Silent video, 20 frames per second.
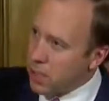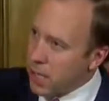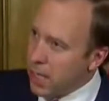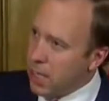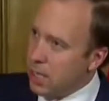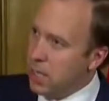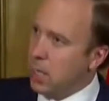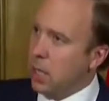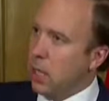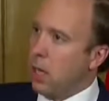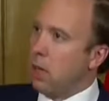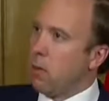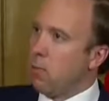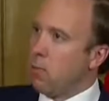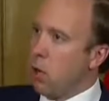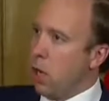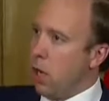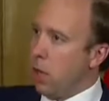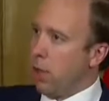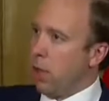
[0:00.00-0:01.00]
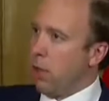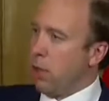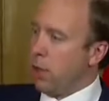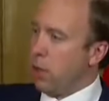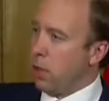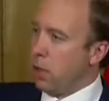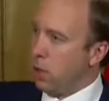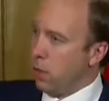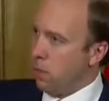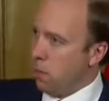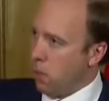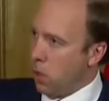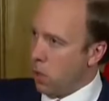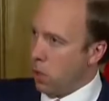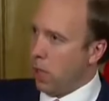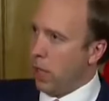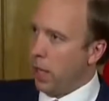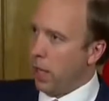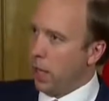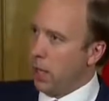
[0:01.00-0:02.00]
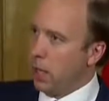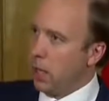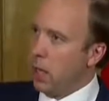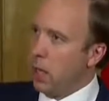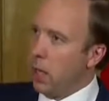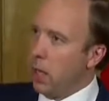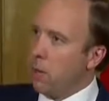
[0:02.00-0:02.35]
data rather than modelling.